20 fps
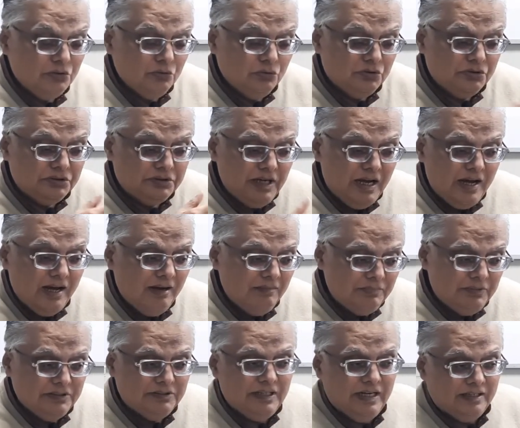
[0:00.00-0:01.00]
to
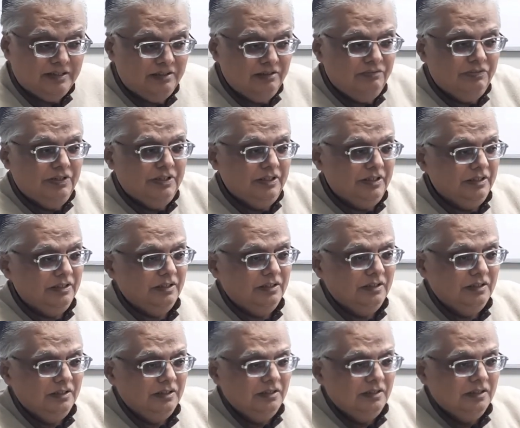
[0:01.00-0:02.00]
stop this activity
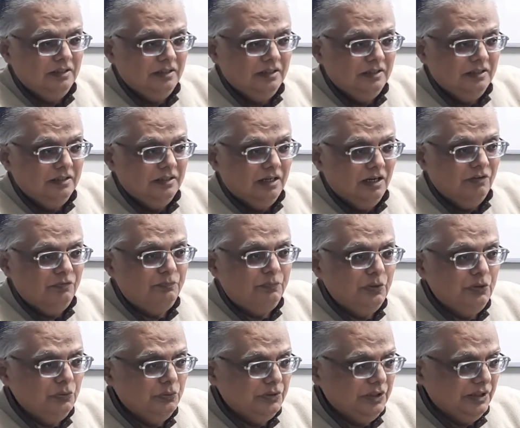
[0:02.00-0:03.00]
of
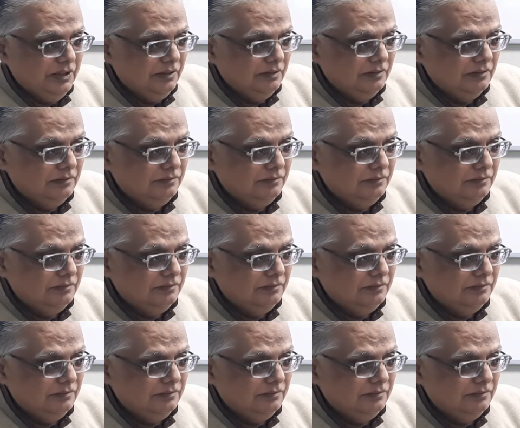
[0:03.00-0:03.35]
polluting,